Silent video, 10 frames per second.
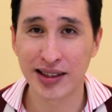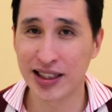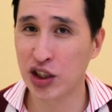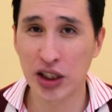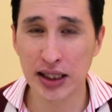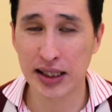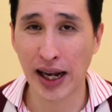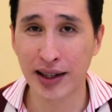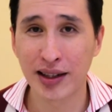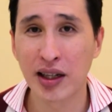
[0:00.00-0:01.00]
It's just
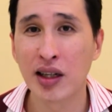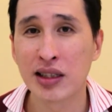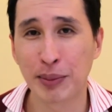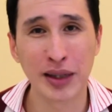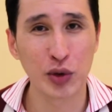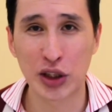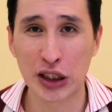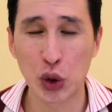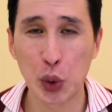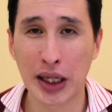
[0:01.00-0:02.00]
that sometimes we're
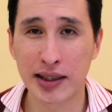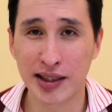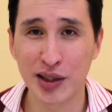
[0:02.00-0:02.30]
just too lazy,